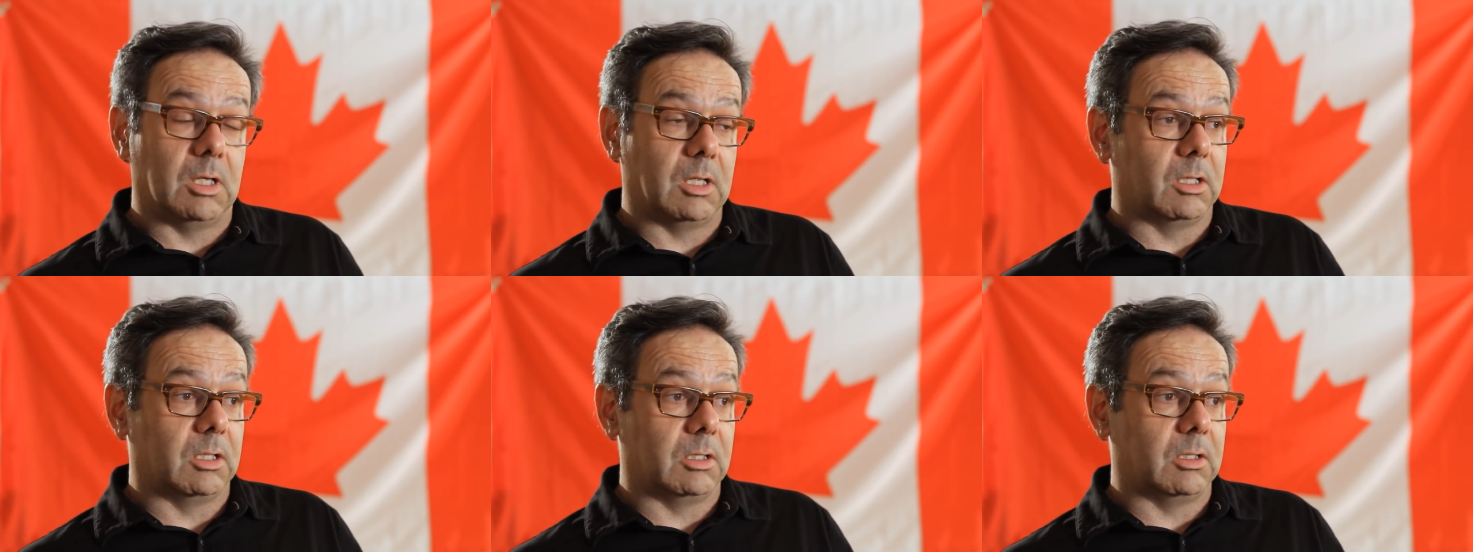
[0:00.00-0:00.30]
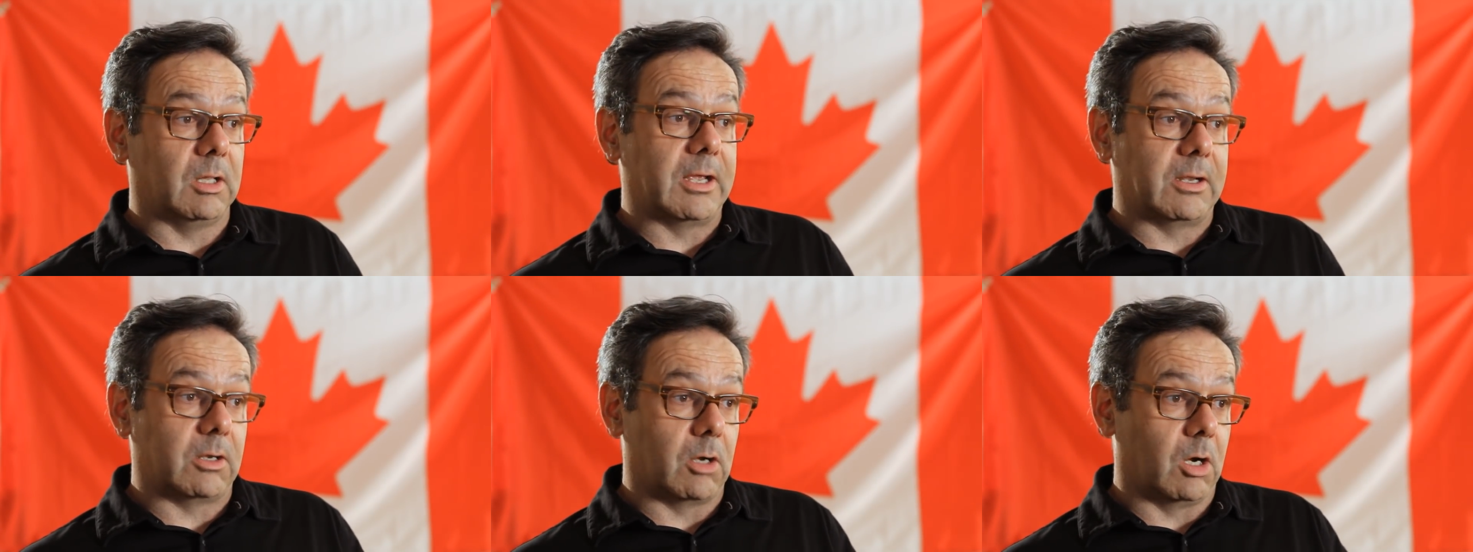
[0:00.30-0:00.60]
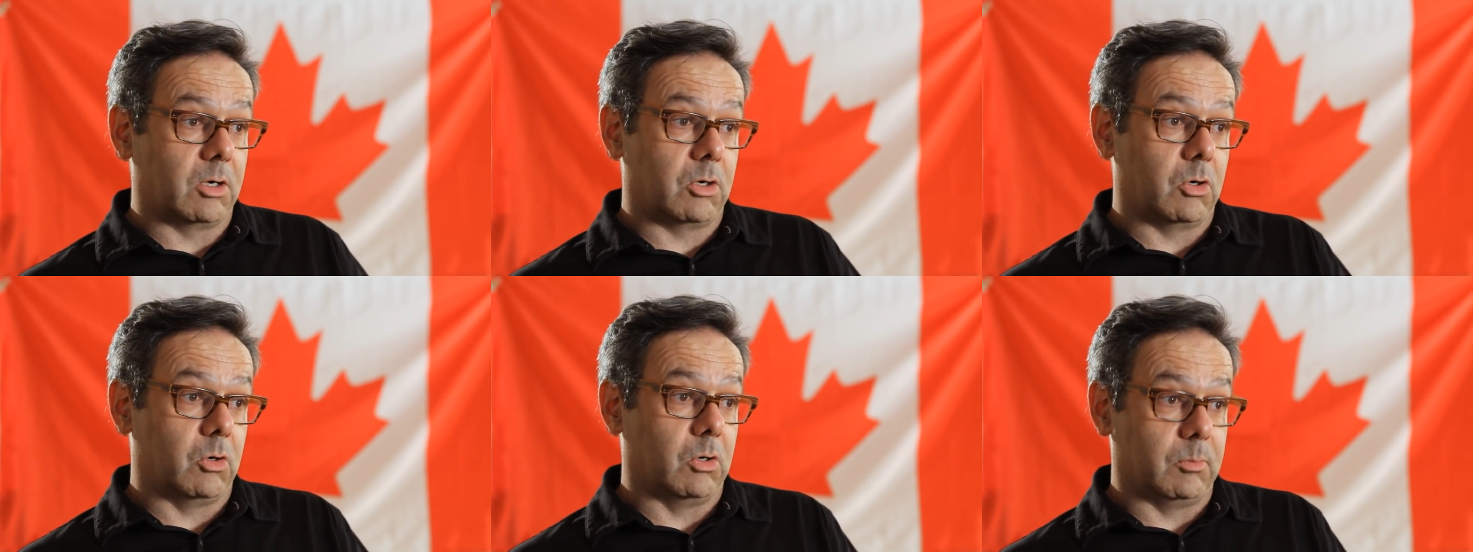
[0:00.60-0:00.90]
like
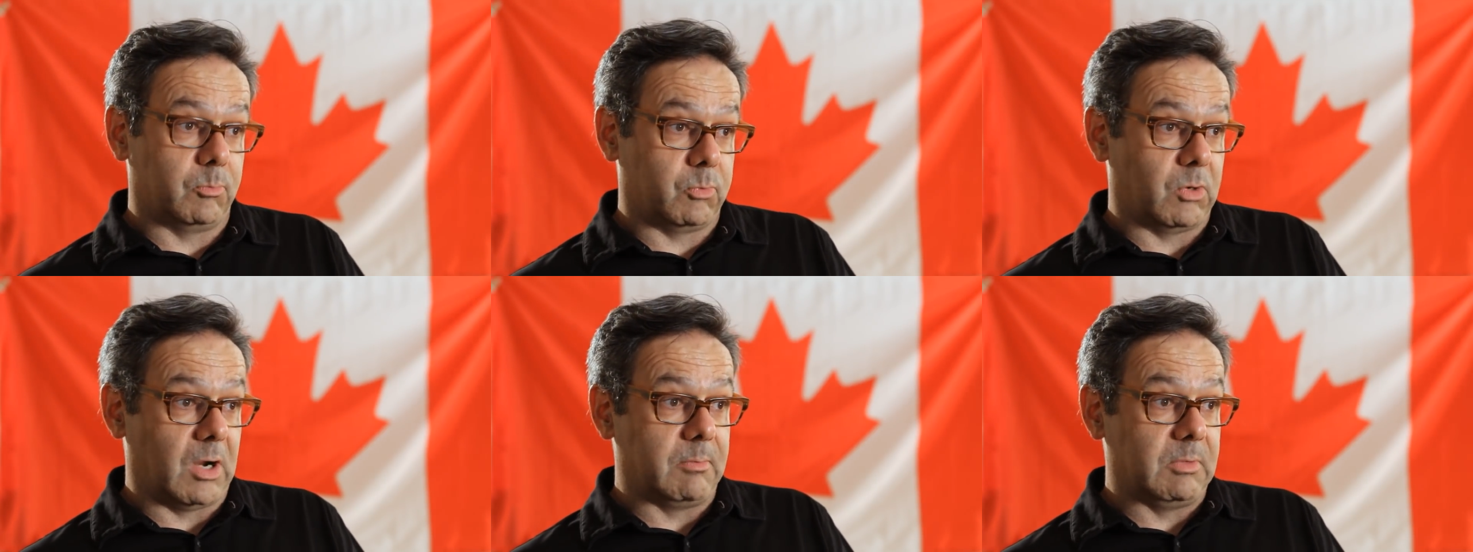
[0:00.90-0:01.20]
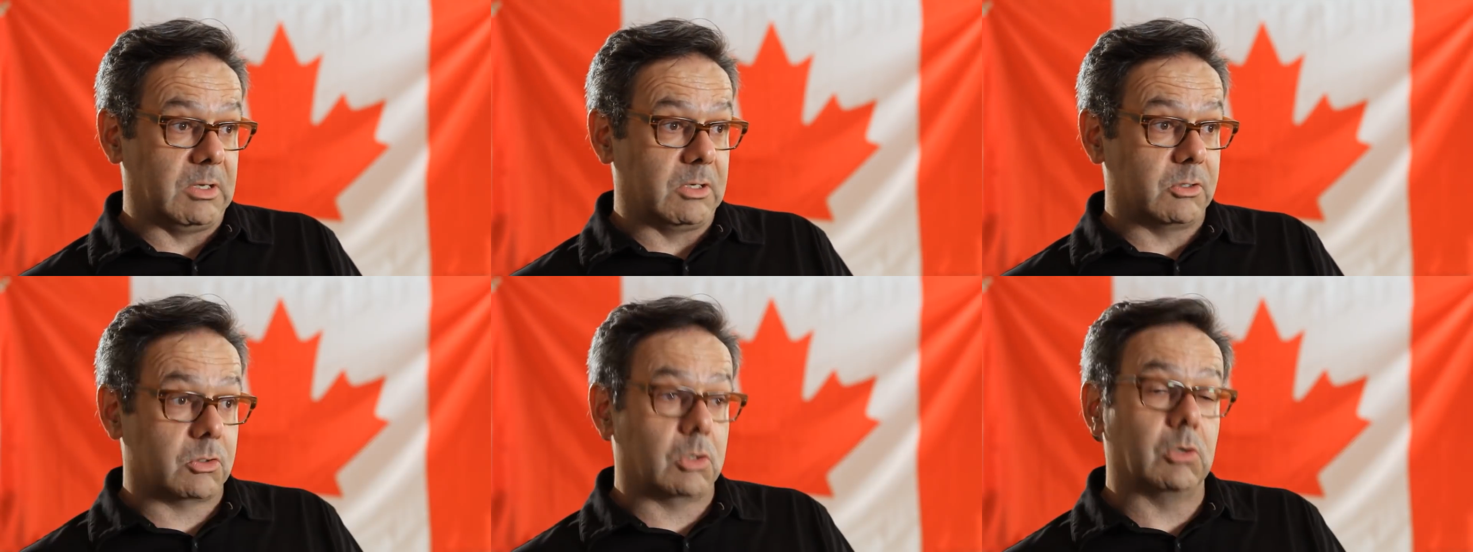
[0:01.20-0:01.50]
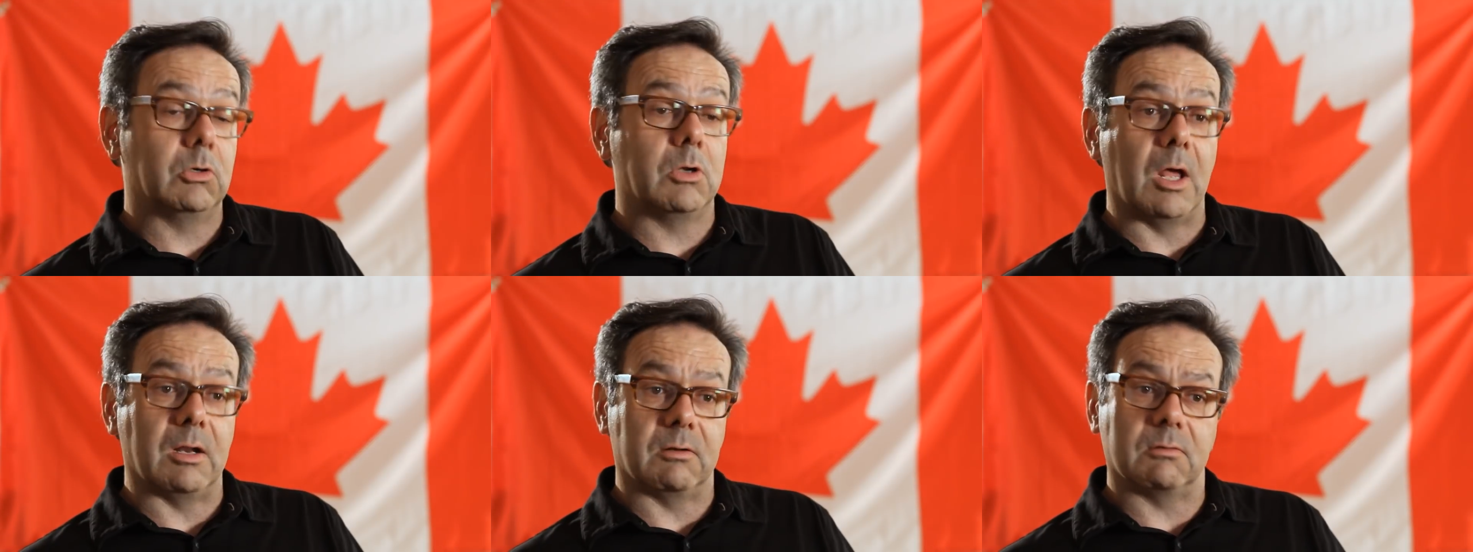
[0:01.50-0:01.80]
our current prime
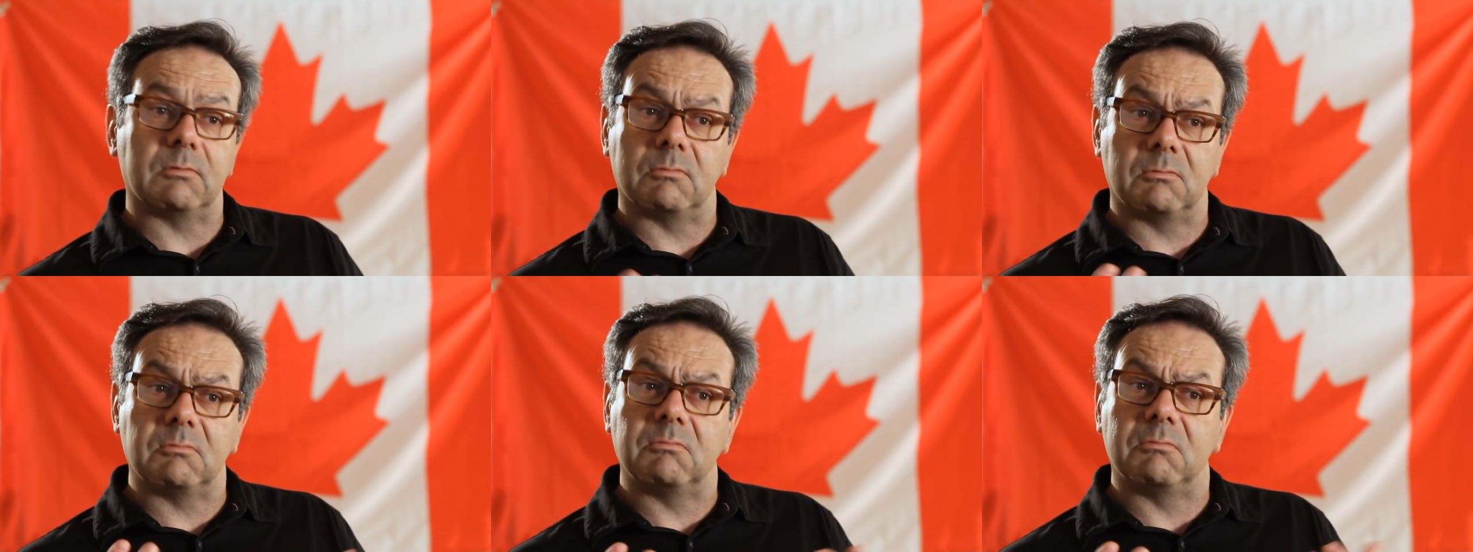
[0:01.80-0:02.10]
minister, not